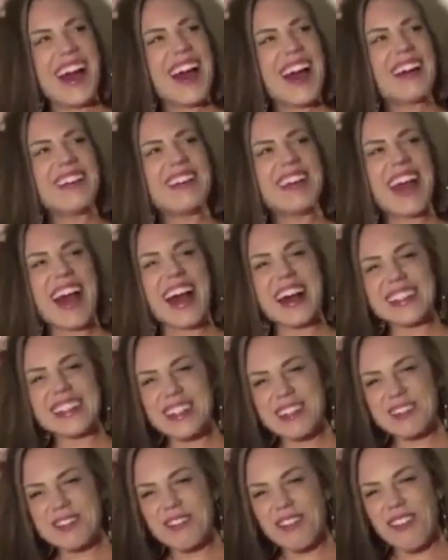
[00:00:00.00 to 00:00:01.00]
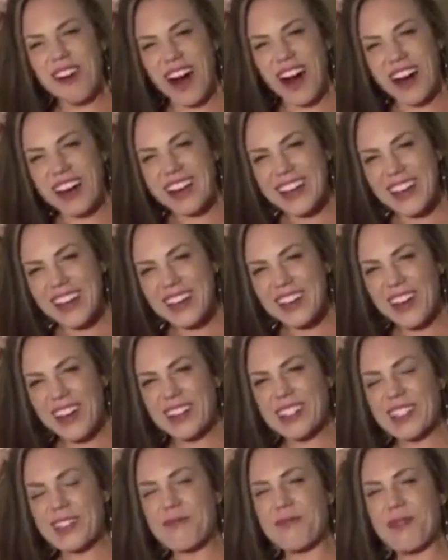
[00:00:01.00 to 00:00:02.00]
we had to walk
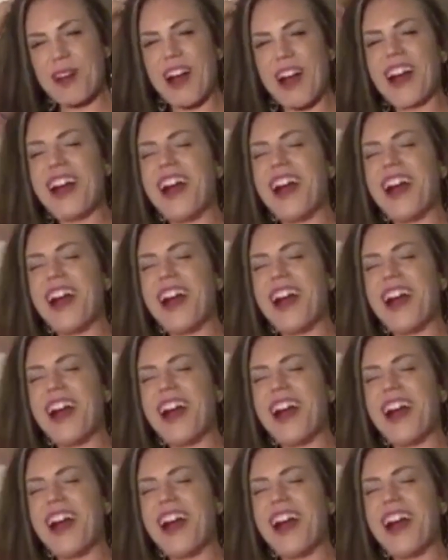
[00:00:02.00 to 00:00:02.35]
across the bar